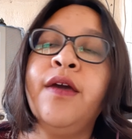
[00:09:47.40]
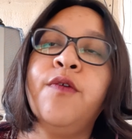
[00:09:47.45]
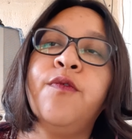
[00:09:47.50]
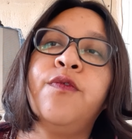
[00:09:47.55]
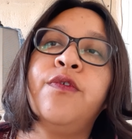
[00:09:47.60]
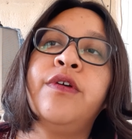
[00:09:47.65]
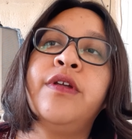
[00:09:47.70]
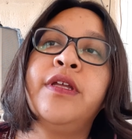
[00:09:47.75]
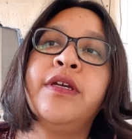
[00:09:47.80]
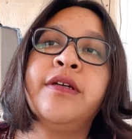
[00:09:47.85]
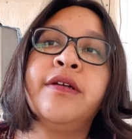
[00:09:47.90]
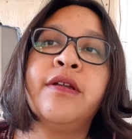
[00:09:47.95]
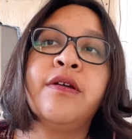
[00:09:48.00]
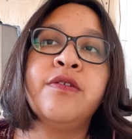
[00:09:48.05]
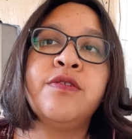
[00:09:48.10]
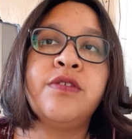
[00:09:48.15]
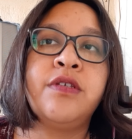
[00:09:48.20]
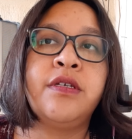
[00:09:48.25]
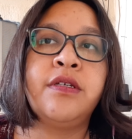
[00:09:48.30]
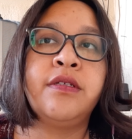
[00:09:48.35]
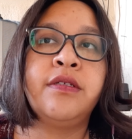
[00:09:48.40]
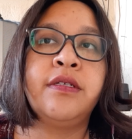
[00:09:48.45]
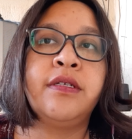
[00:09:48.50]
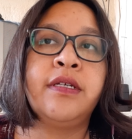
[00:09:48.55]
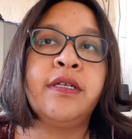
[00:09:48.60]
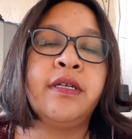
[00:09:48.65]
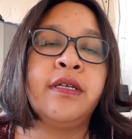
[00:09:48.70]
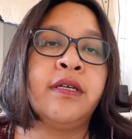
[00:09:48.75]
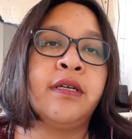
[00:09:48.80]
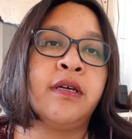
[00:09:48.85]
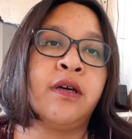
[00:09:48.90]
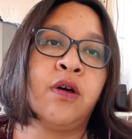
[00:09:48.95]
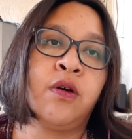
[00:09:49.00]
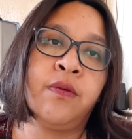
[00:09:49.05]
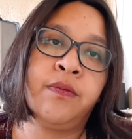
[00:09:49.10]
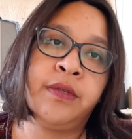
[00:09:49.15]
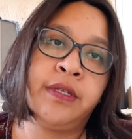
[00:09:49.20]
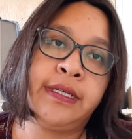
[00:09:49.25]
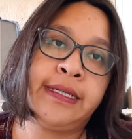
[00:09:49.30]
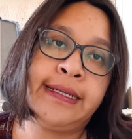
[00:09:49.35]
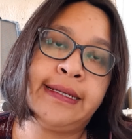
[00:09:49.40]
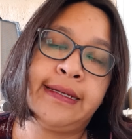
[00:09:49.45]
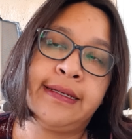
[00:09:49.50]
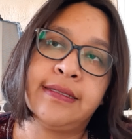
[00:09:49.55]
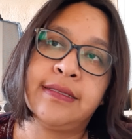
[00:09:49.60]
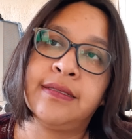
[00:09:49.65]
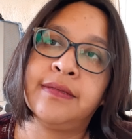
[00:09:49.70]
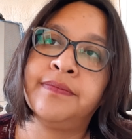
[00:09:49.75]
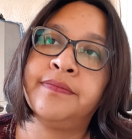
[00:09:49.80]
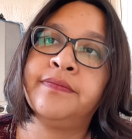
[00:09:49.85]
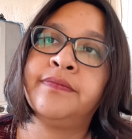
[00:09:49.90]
For the closing of the class,